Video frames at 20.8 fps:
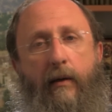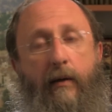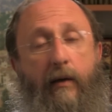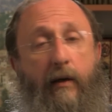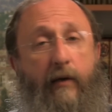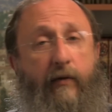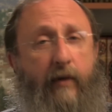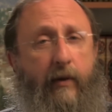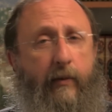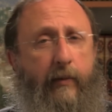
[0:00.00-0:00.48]

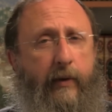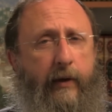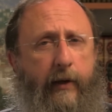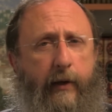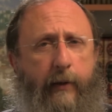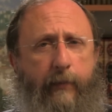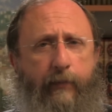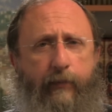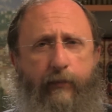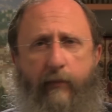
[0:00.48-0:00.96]
if I
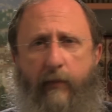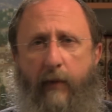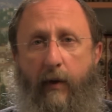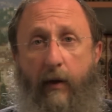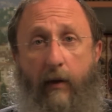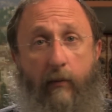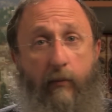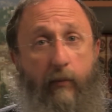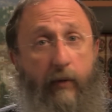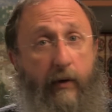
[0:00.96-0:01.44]
may,
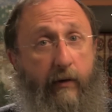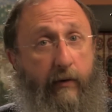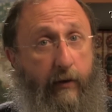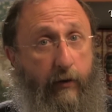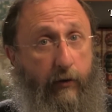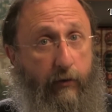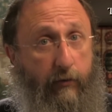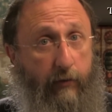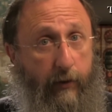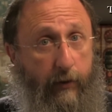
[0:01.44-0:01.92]

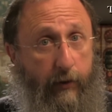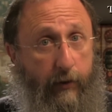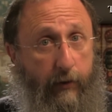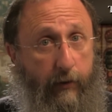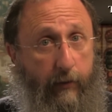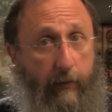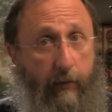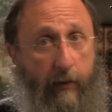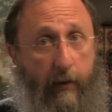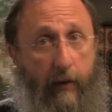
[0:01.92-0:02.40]
buried
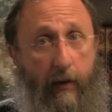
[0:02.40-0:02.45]
treasure.